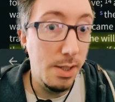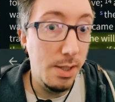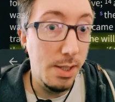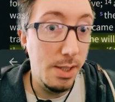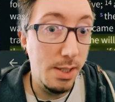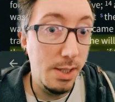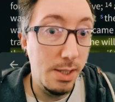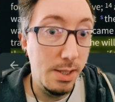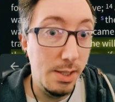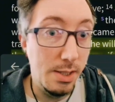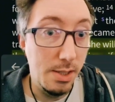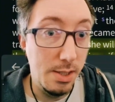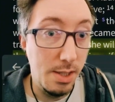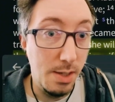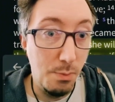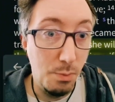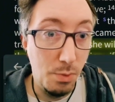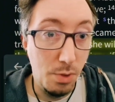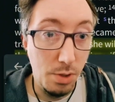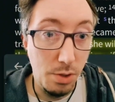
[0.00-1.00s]
is the
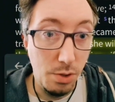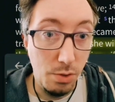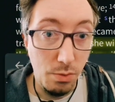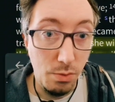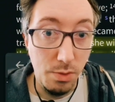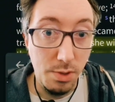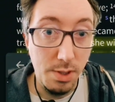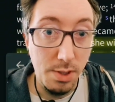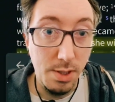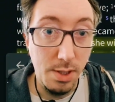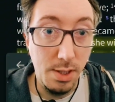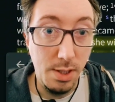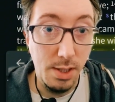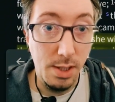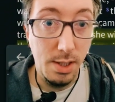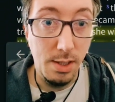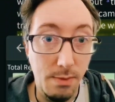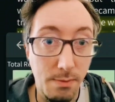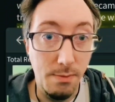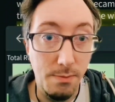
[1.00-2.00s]
same word used
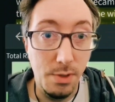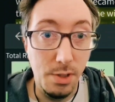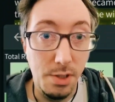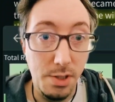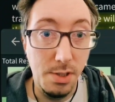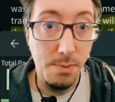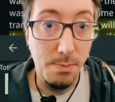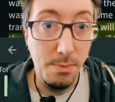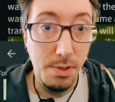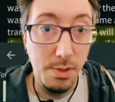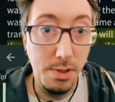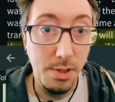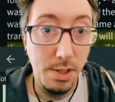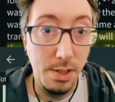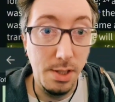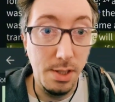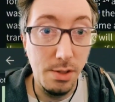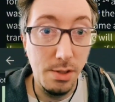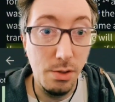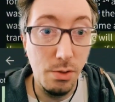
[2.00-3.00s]
in 1
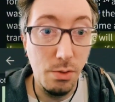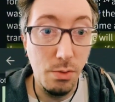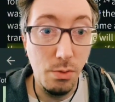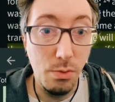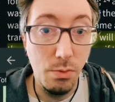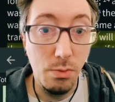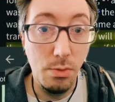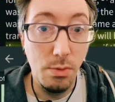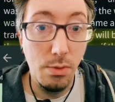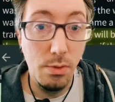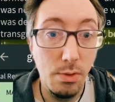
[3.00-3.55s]
Timothy 2,